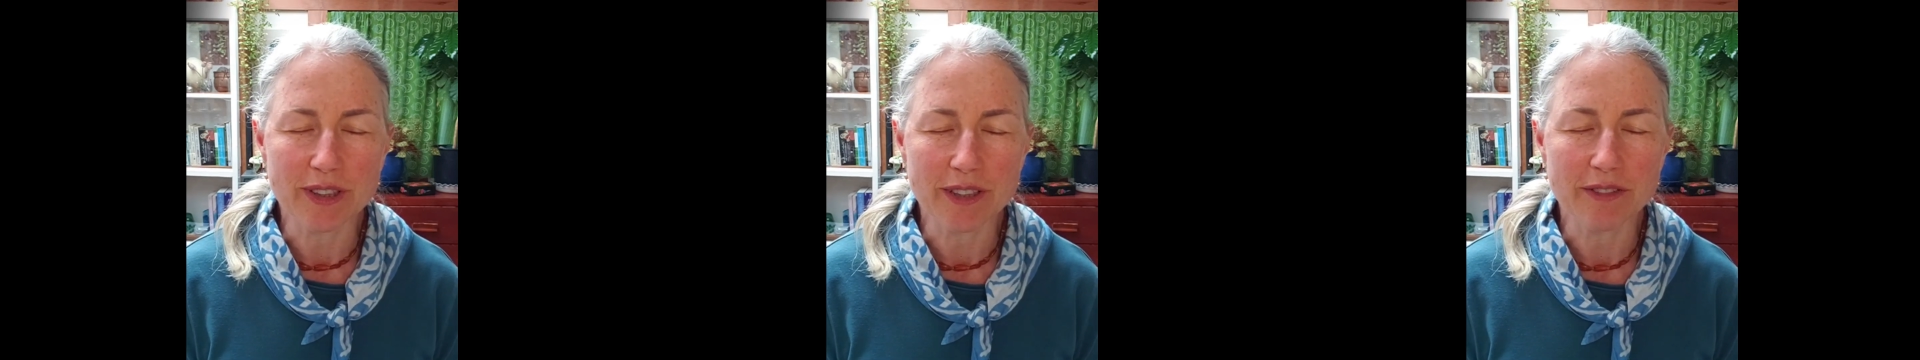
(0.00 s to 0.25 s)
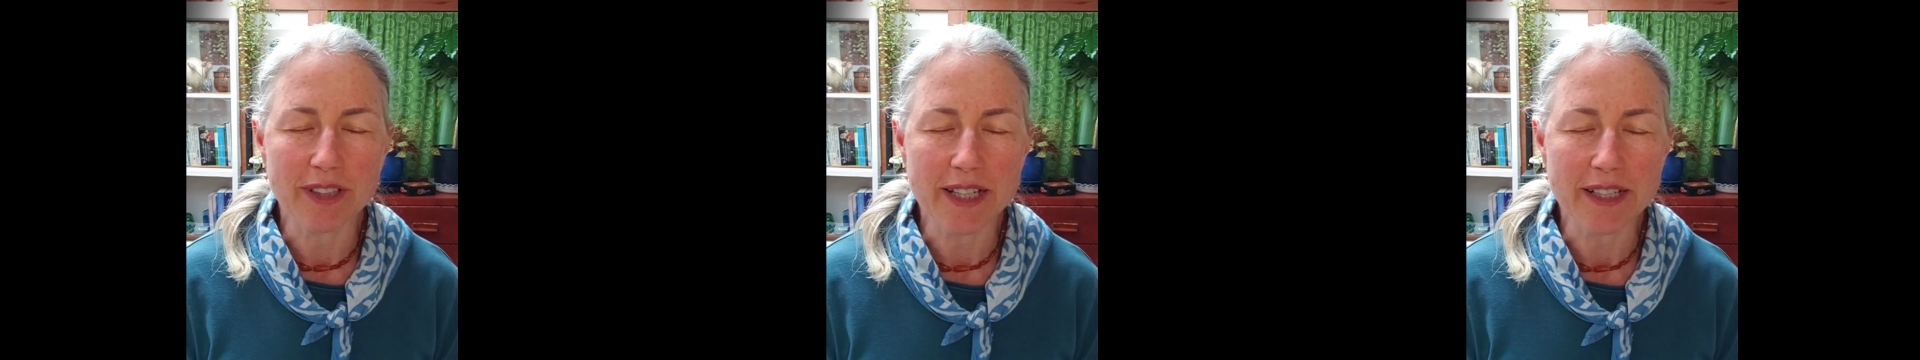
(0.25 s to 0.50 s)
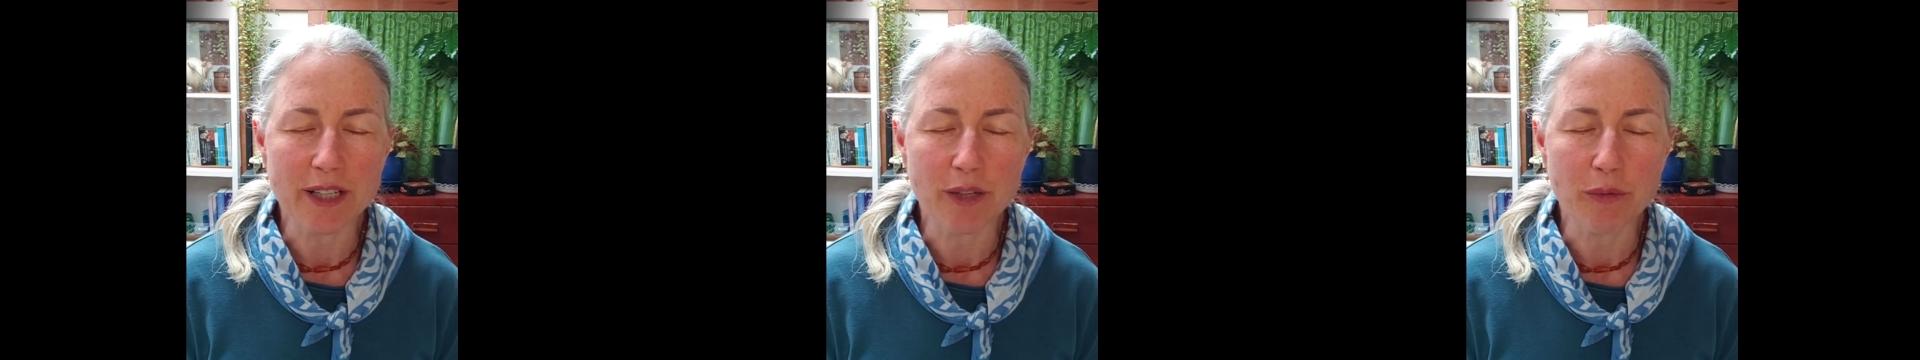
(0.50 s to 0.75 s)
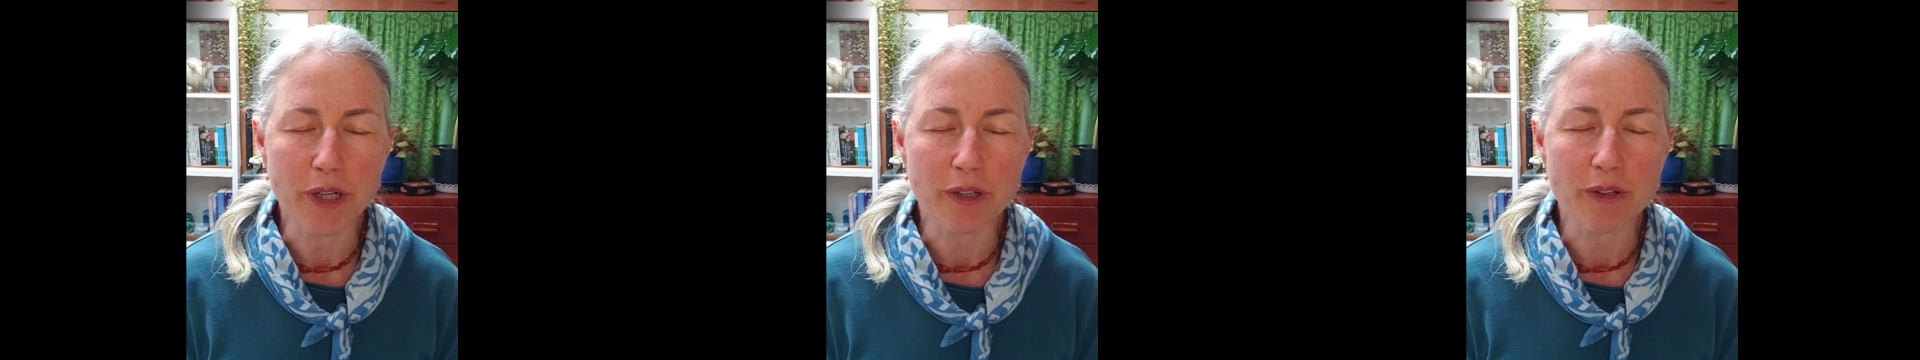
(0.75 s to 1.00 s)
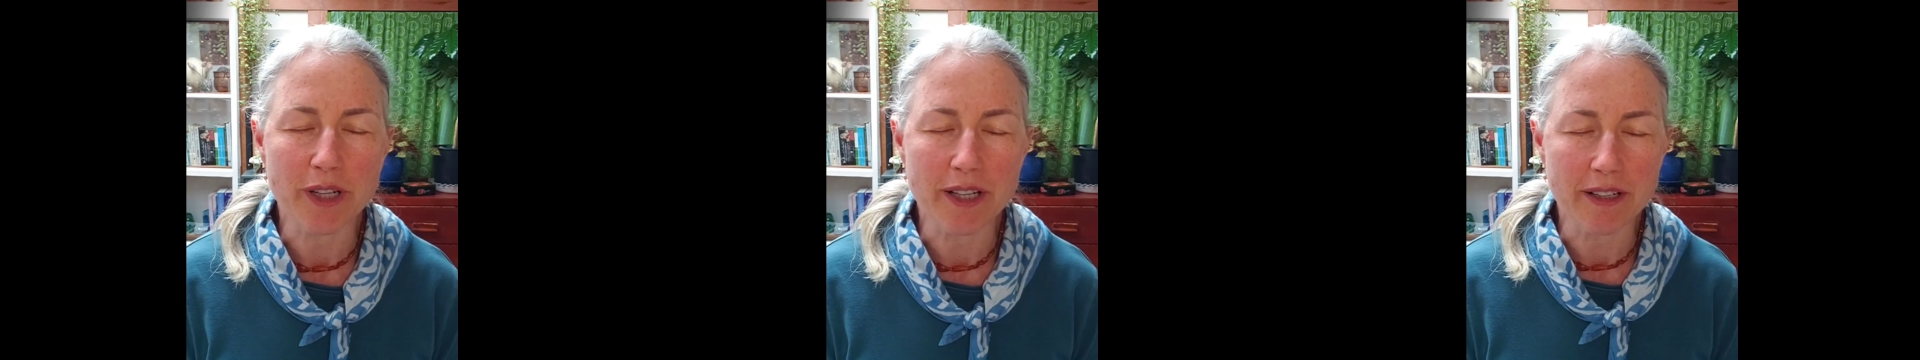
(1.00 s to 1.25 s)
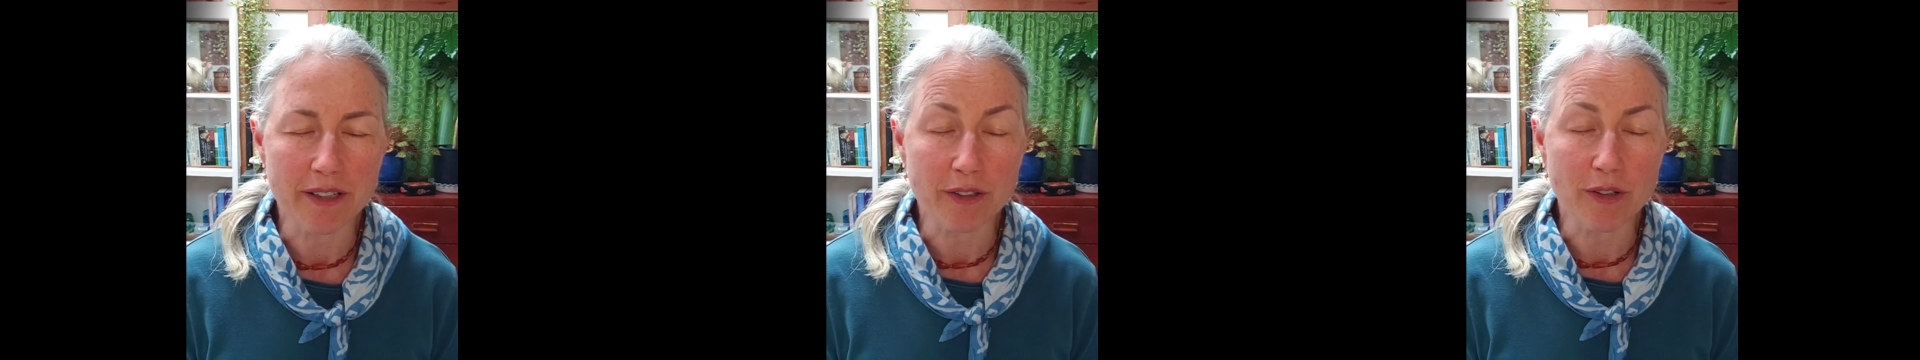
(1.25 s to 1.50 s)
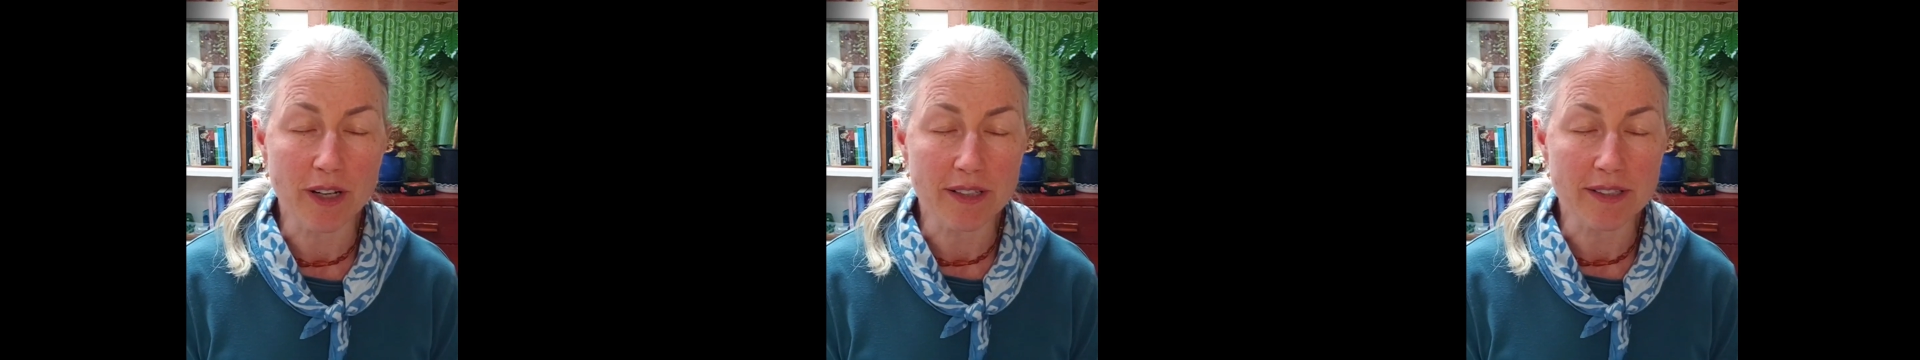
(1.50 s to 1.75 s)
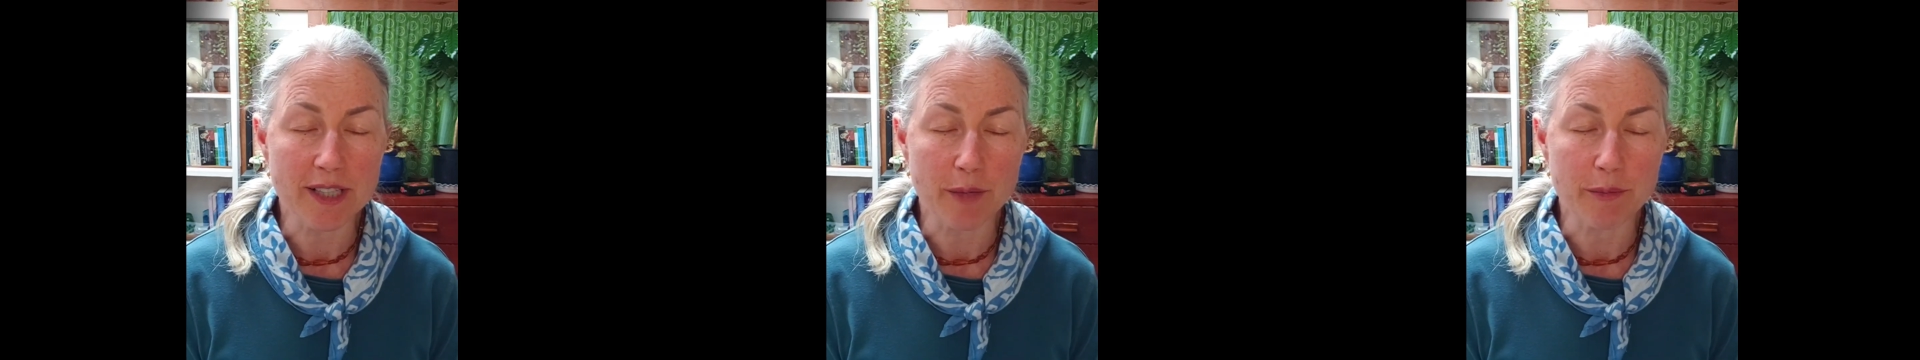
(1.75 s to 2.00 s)
of light that we are creating across
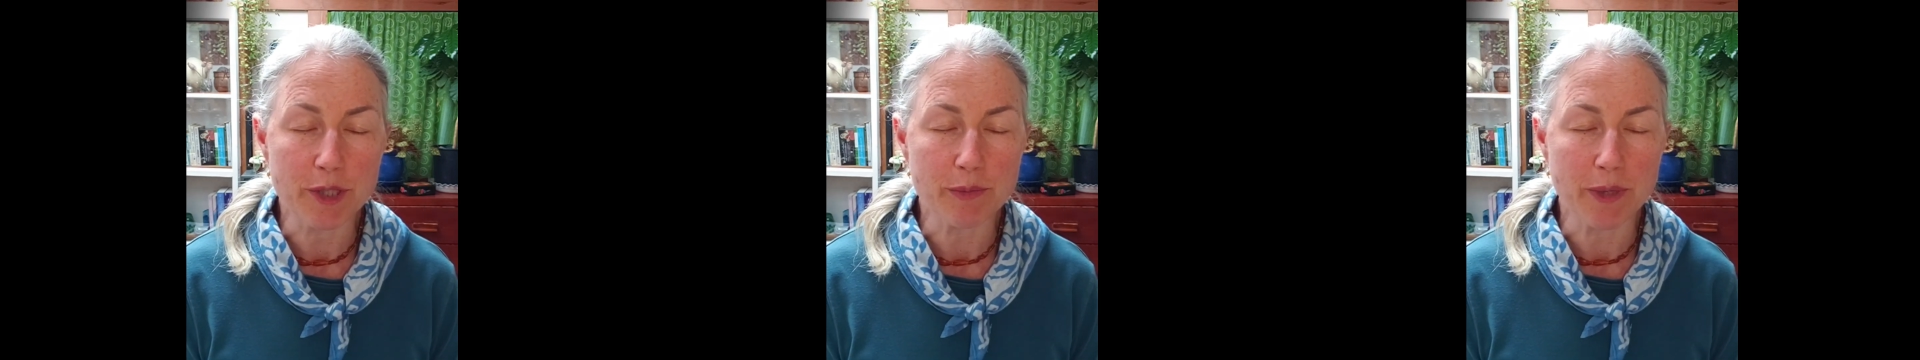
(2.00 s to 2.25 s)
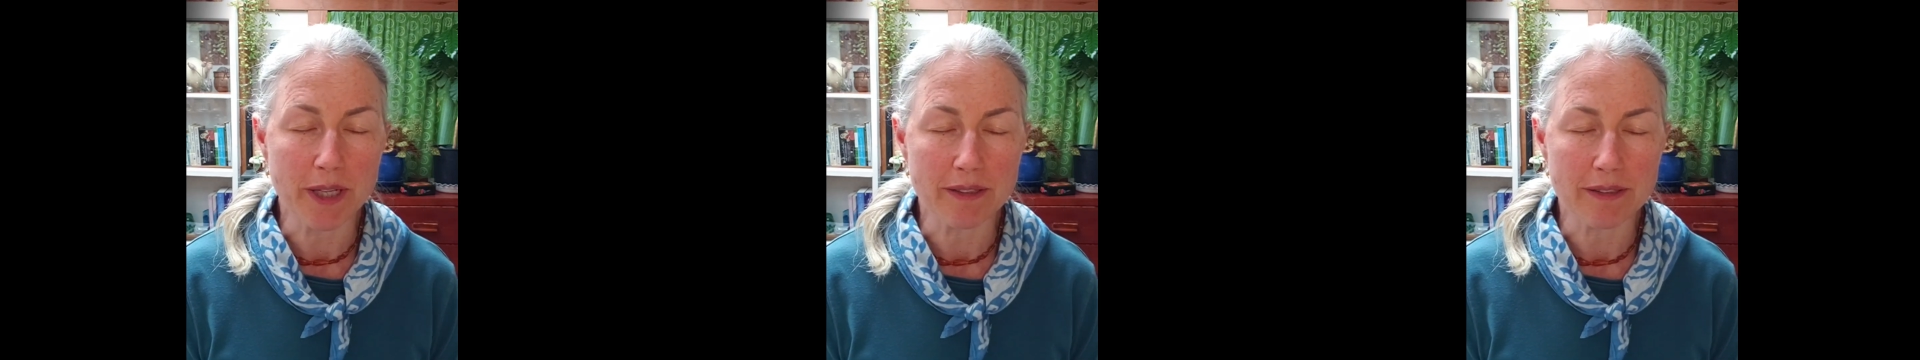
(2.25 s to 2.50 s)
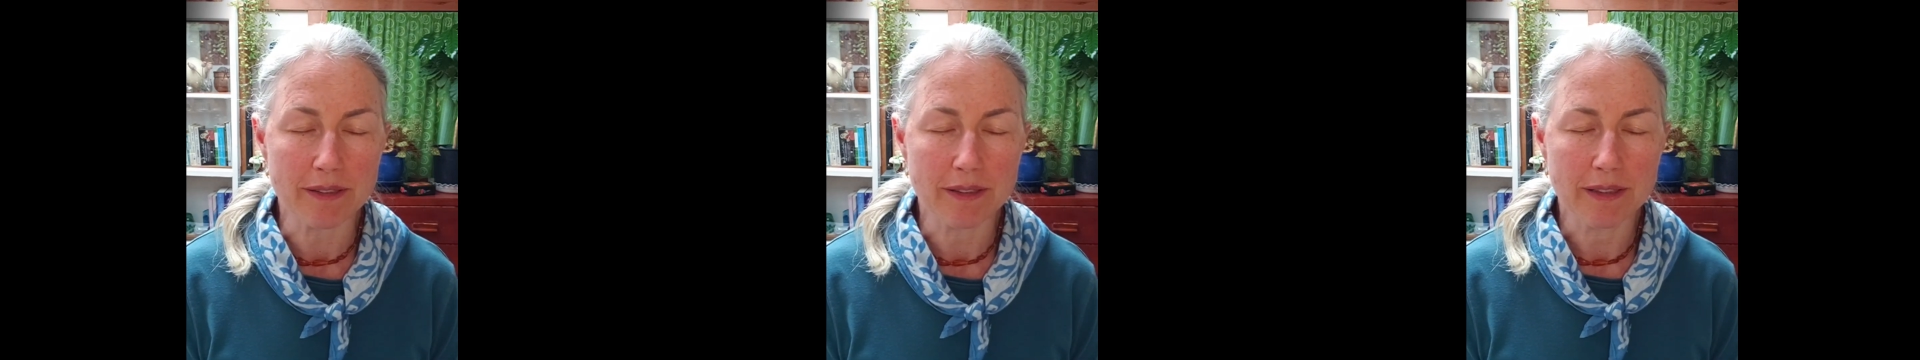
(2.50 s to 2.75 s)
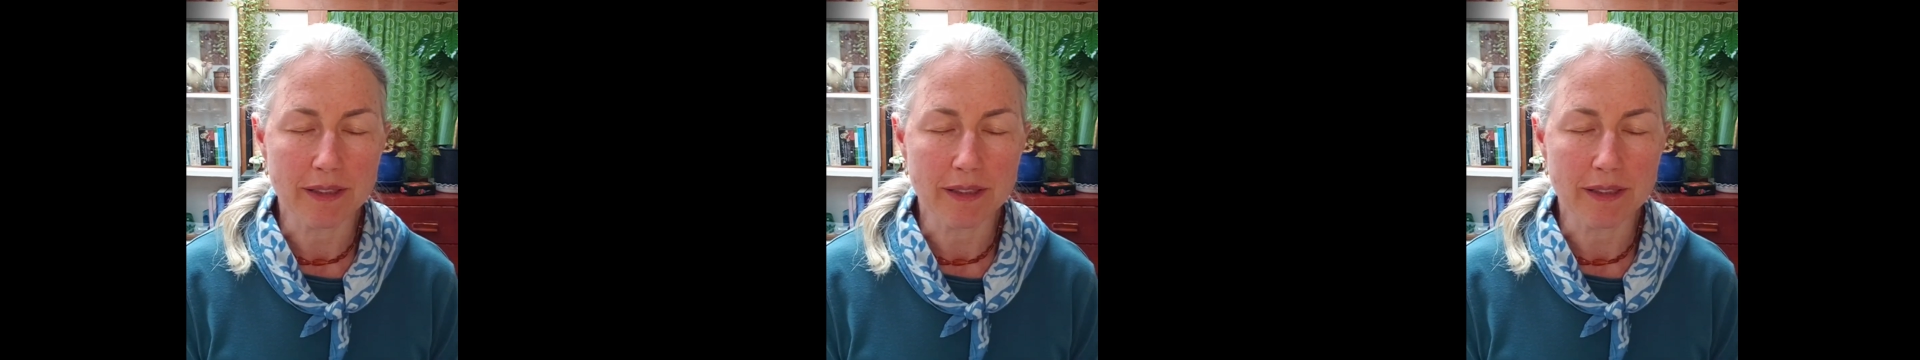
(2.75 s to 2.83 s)
time and space.